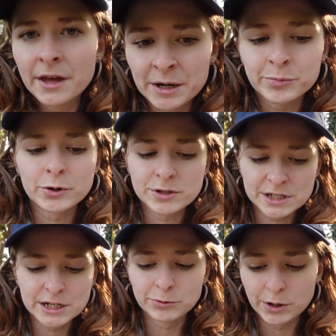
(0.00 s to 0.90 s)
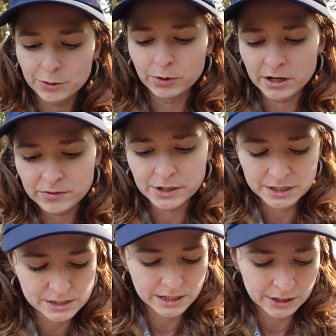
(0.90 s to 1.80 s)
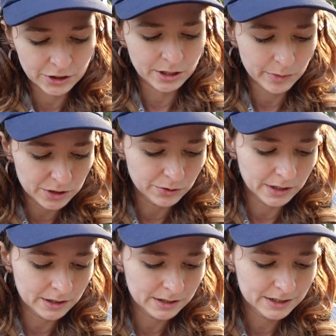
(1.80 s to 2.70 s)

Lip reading: then proceed with whatever it is that you're going to be doing.